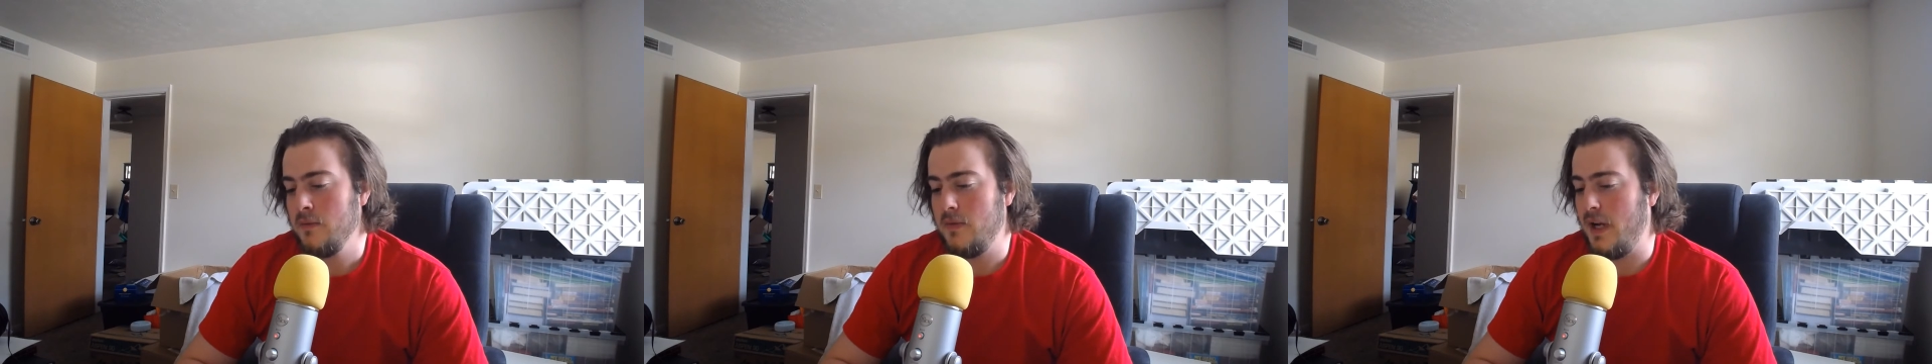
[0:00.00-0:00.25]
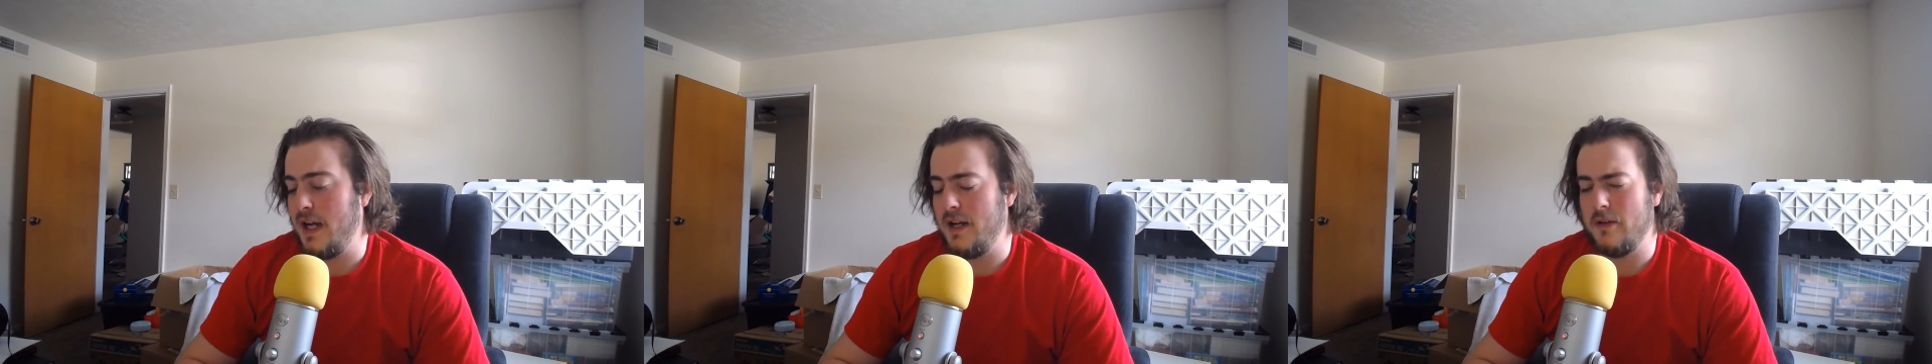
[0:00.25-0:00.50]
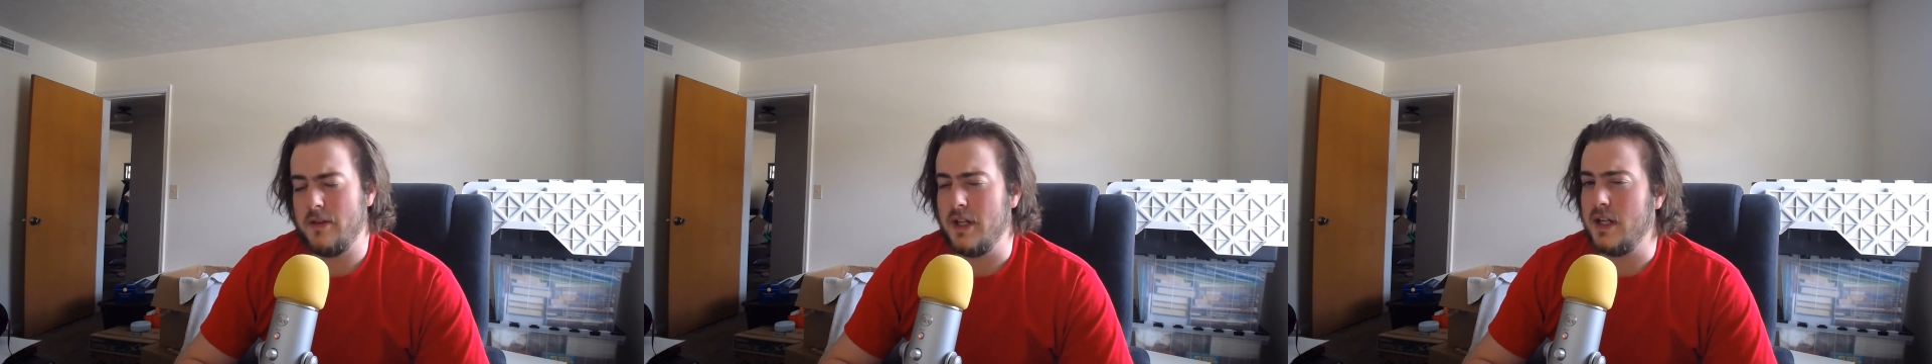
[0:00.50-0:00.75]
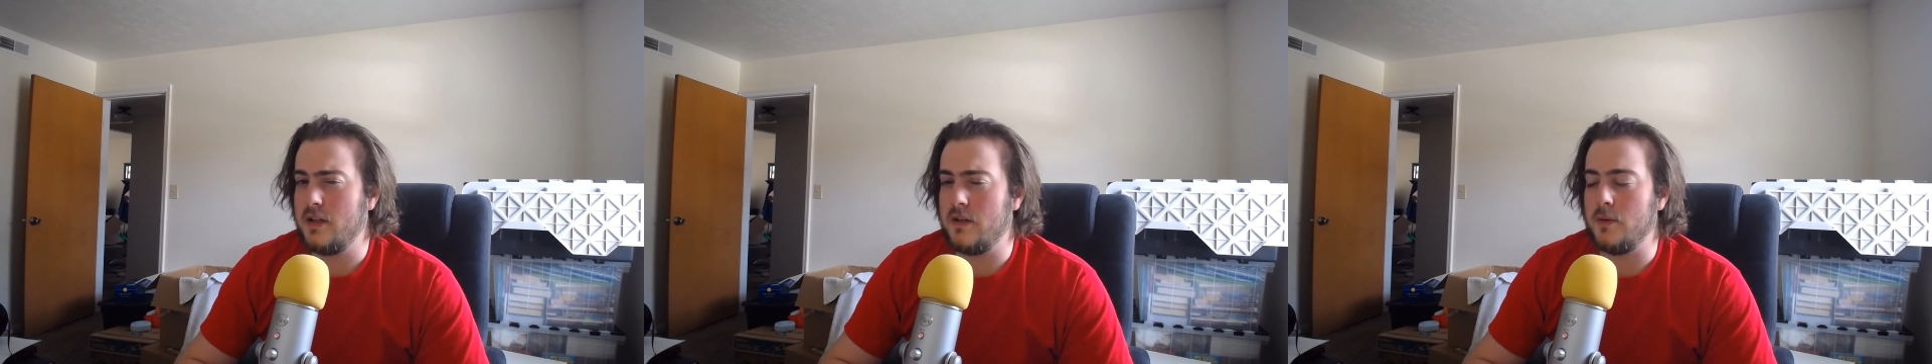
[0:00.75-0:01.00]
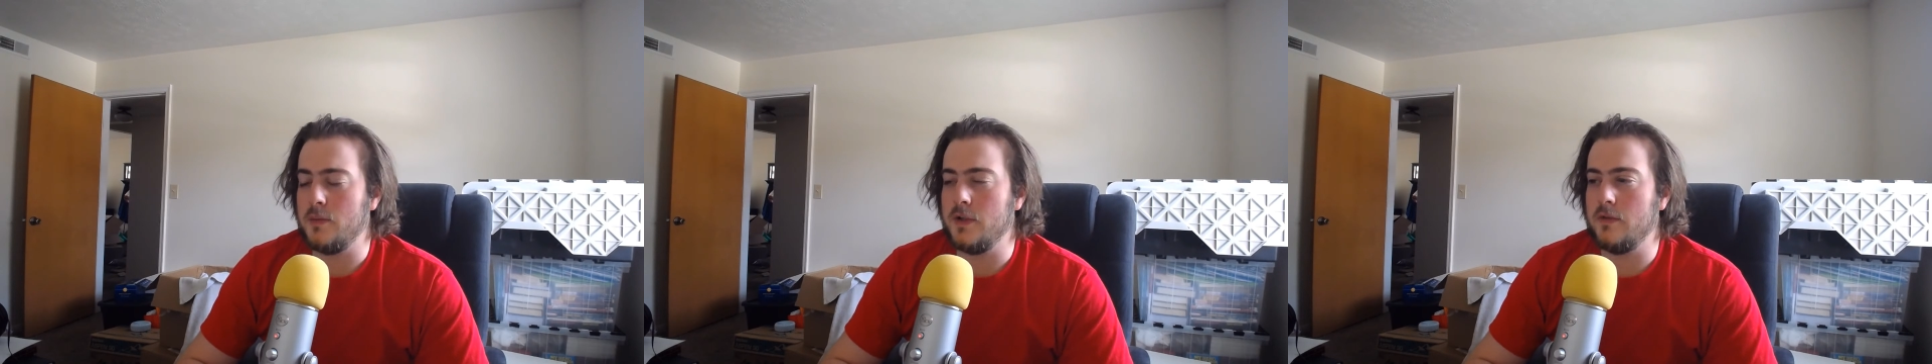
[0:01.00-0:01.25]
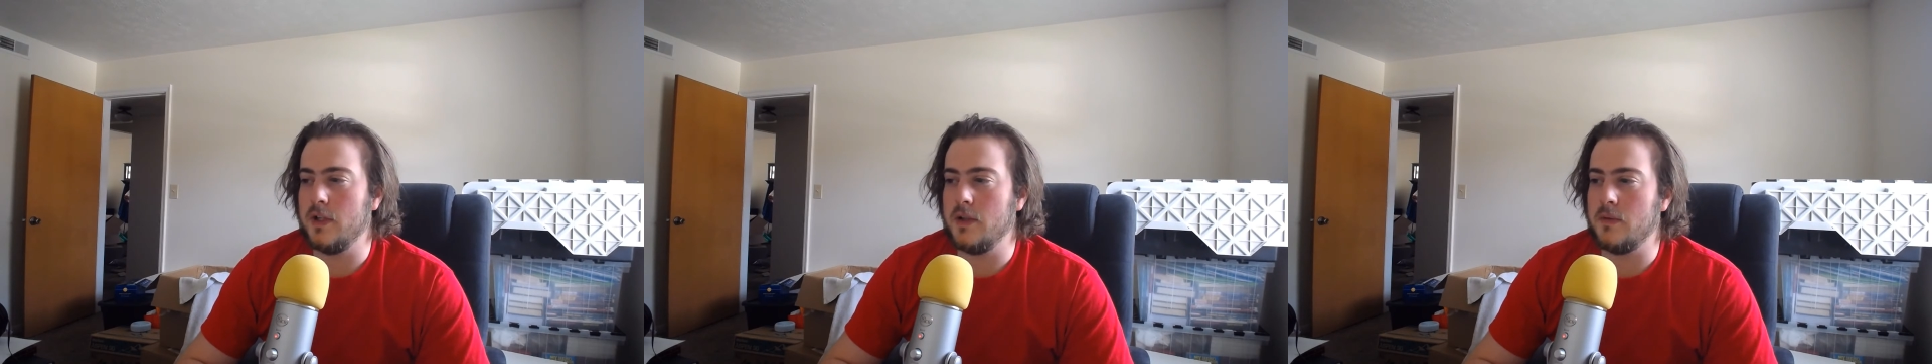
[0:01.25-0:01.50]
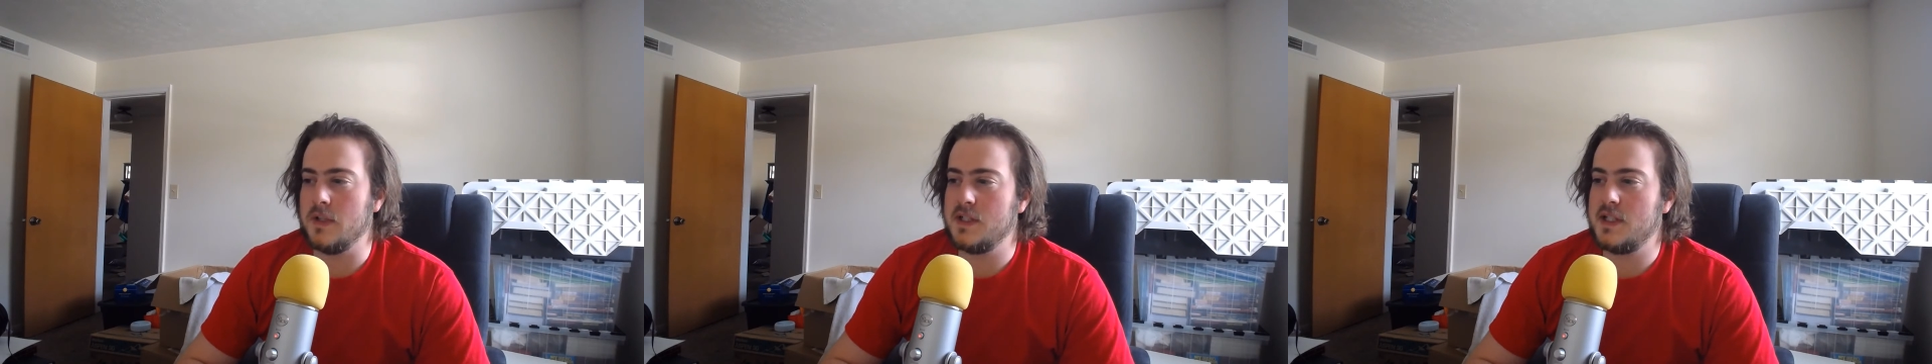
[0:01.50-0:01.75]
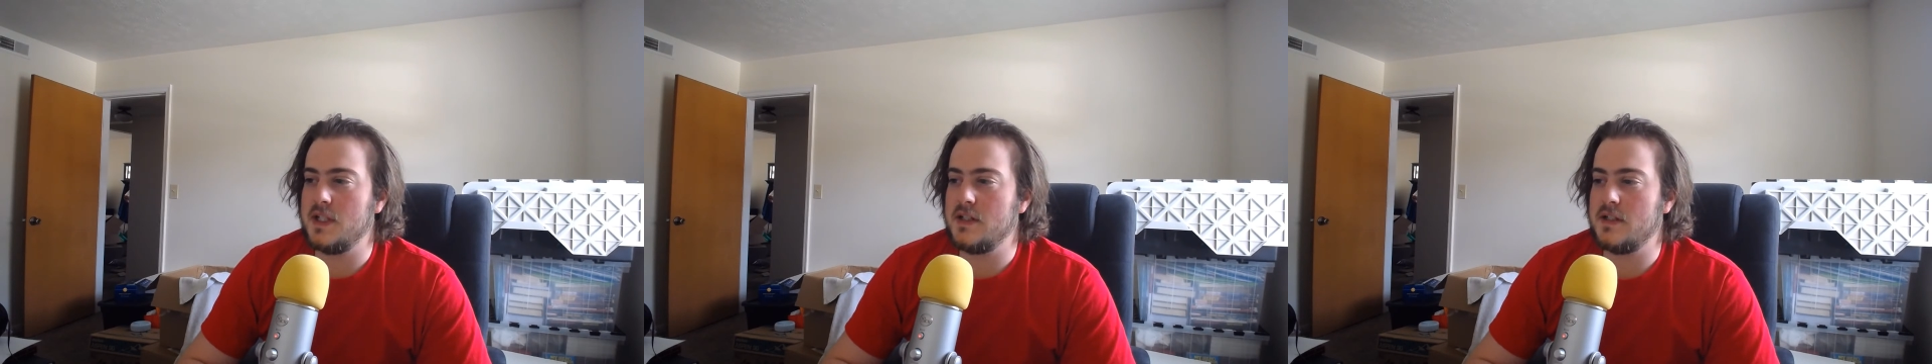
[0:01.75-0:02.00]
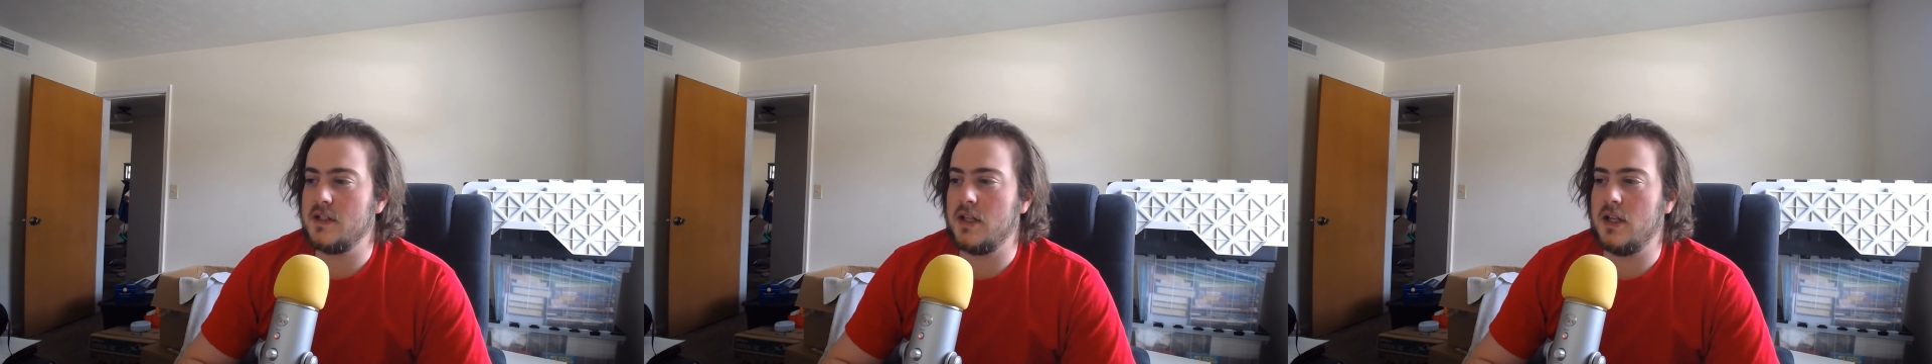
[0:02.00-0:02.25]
Granblue really wants this